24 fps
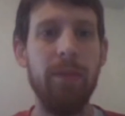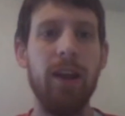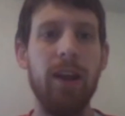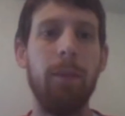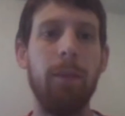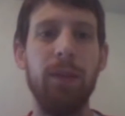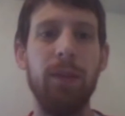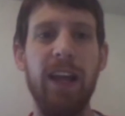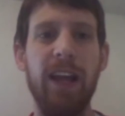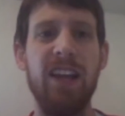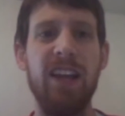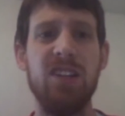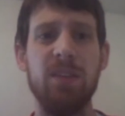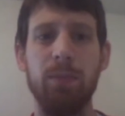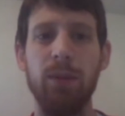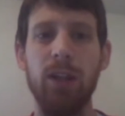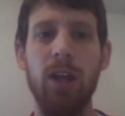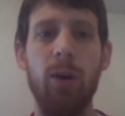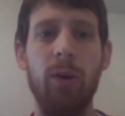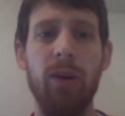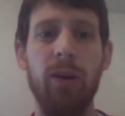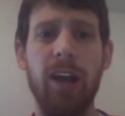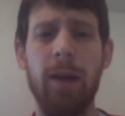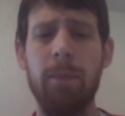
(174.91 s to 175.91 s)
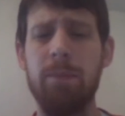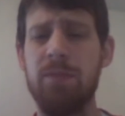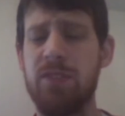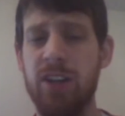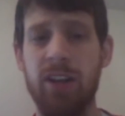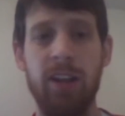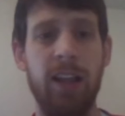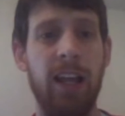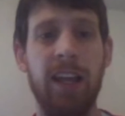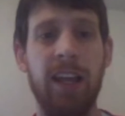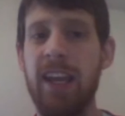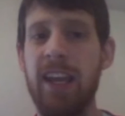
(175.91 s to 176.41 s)
their plan to blow it up
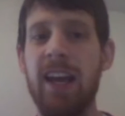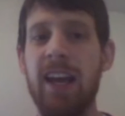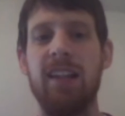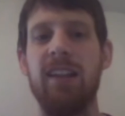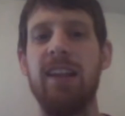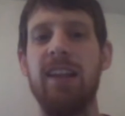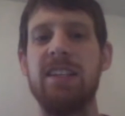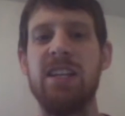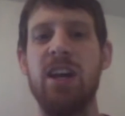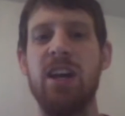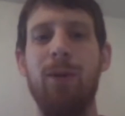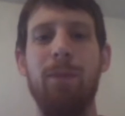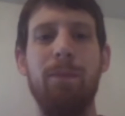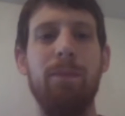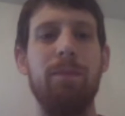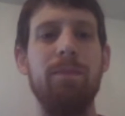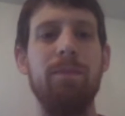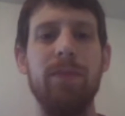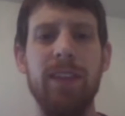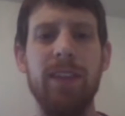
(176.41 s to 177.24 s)
to let's help